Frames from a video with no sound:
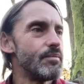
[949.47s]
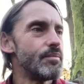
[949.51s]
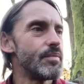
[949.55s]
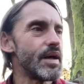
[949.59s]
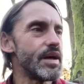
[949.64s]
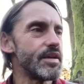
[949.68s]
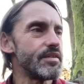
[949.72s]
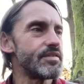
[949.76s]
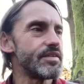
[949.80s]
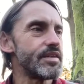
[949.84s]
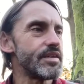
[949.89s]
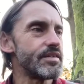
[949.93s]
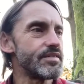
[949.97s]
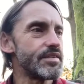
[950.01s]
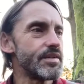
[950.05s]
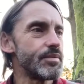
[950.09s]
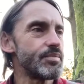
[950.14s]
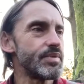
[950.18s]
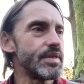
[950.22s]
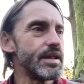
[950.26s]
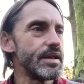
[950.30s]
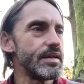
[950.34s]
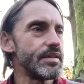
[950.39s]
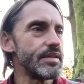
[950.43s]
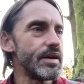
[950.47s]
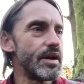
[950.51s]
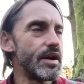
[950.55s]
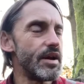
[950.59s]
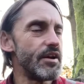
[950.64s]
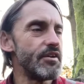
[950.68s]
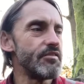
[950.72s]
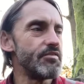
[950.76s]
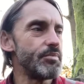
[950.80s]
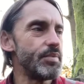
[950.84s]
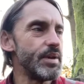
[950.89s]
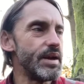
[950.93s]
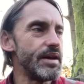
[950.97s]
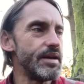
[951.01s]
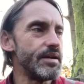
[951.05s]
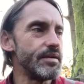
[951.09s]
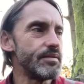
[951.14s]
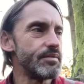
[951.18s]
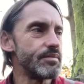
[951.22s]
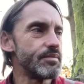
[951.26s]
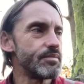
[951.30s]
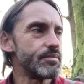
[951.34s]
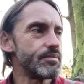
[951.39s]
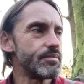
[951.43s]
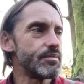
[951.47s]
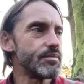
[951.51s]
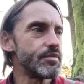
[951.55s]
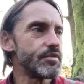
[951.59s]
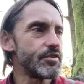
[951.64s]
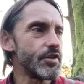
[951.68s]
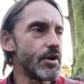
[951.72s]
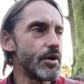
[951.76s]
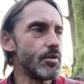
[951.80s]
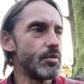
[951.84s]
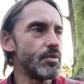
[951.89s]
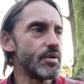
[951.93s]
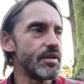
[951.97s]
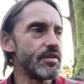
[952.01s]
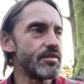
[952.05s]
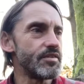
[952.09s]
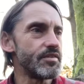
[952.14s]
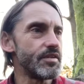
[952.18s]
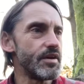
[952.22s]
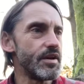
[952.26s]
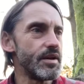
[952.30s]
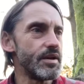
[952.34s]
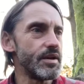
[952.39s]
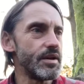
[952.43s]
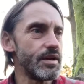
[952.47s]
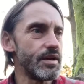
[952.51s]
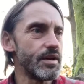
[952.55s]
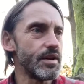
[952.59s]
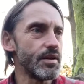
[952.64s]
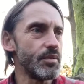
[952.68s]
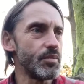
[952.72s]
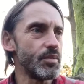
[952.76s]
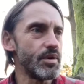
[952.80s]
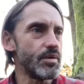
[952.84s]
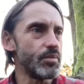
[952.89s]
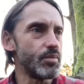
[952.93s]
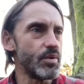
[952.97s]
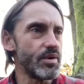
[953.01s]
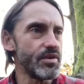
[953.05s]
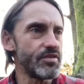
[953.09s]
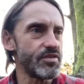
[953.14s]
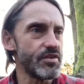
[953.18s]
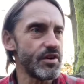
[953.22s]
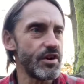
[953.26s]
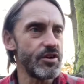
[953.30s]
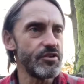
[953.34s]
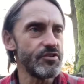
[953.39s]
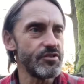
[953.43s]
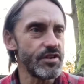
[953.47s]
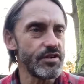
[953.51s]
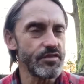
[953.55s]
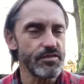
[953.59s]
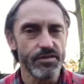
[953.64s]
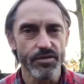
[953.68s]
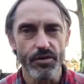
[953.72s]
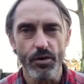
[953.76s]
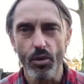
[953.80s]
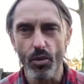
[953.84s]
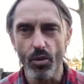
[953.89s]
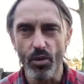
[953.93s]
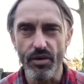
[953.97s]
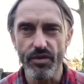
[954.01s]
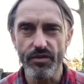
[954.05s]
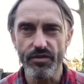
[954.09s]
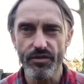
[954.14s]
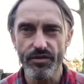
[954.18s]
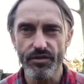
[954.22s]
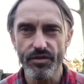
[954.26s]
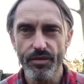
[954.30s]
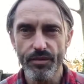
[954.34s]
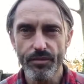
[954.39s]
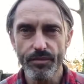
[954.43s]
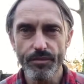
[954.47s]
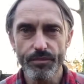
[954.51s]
that's, that's something that I've been told is like, you know, we're, we're surging forwards